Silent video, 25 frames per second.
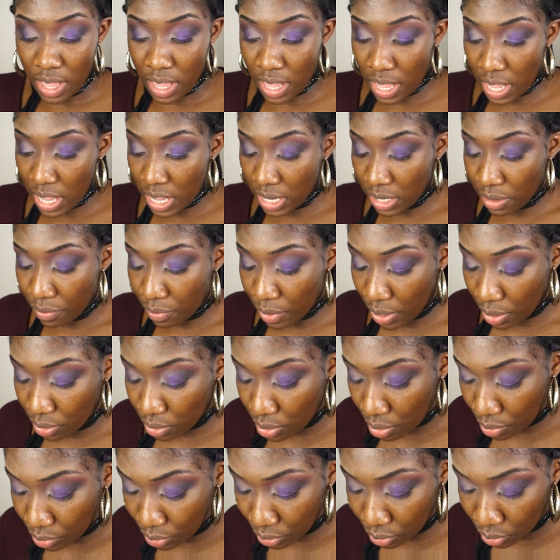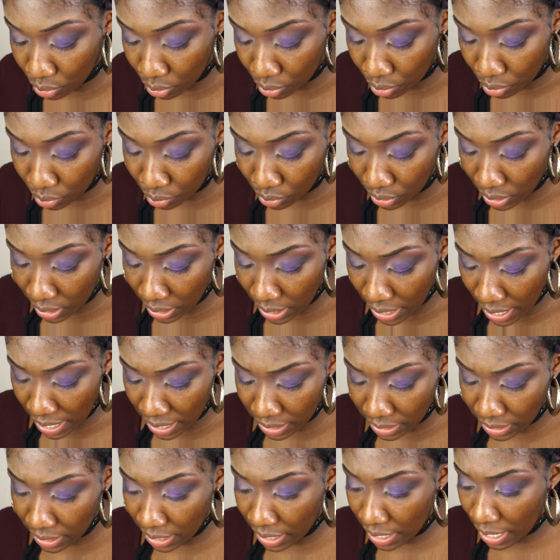and we're going to use it
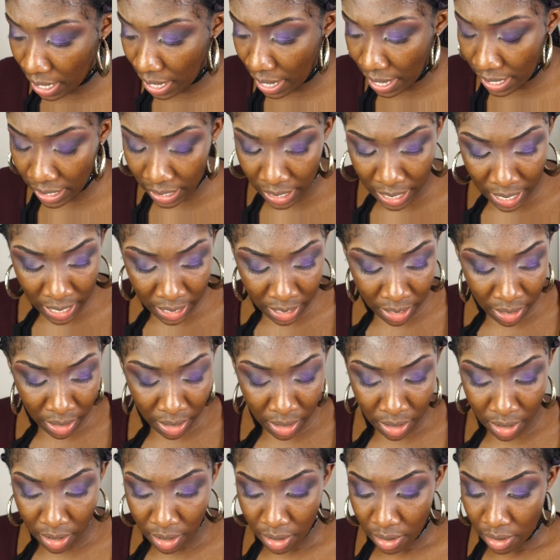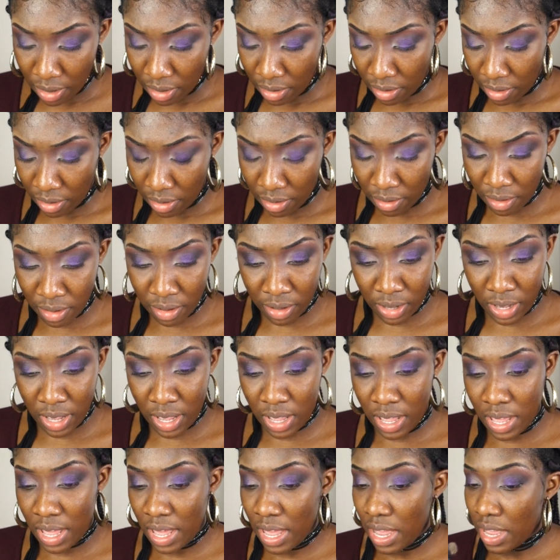as a highlight
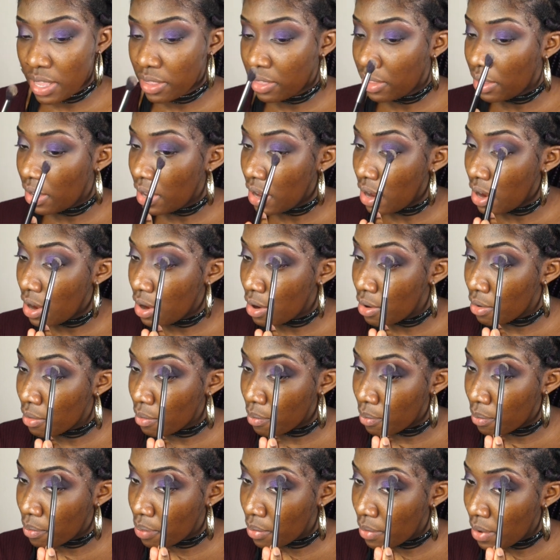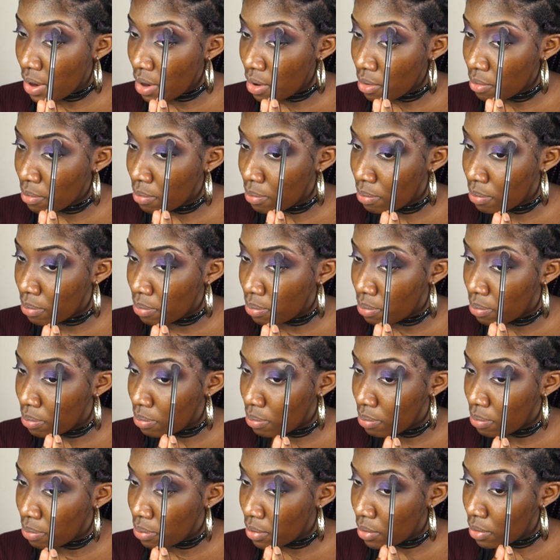at our brow
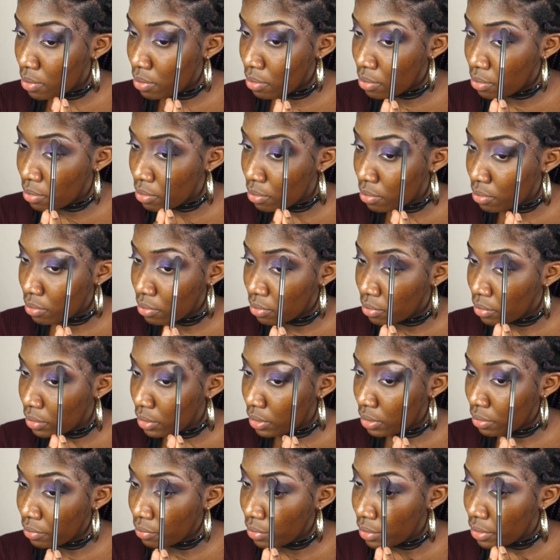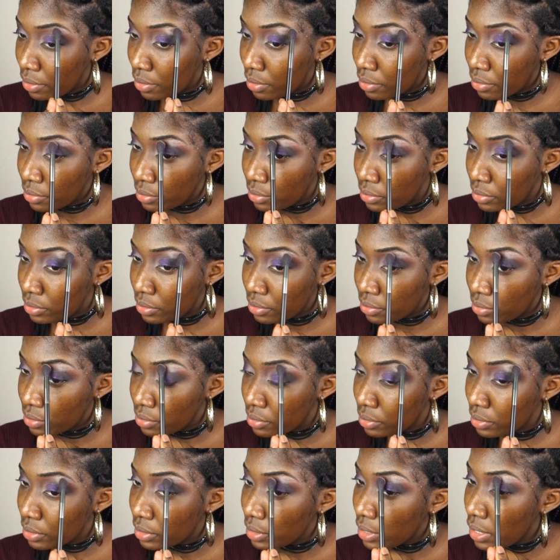bow. And we're going to
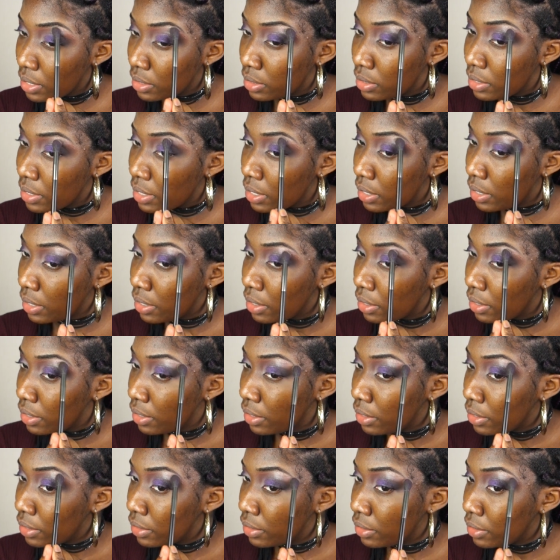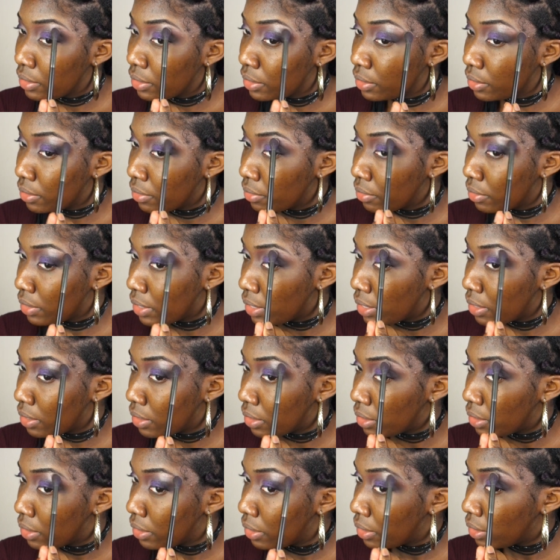get that, you know,
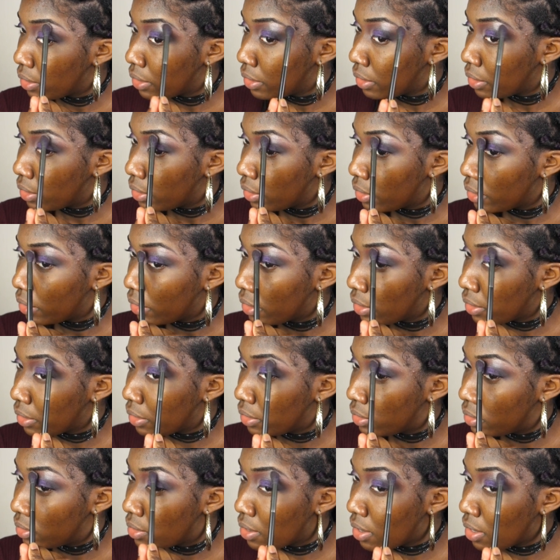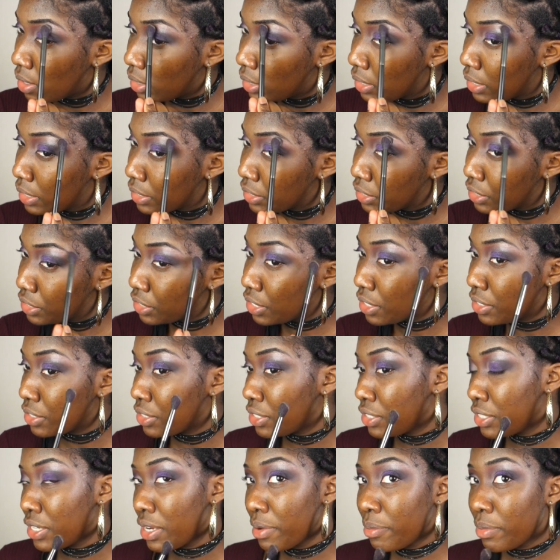that dollish
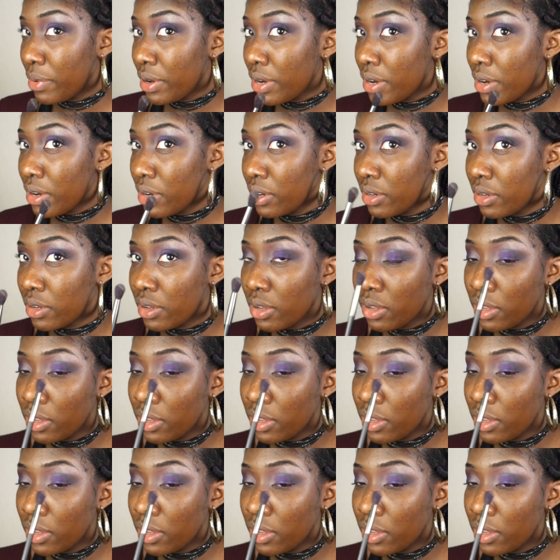shimmer.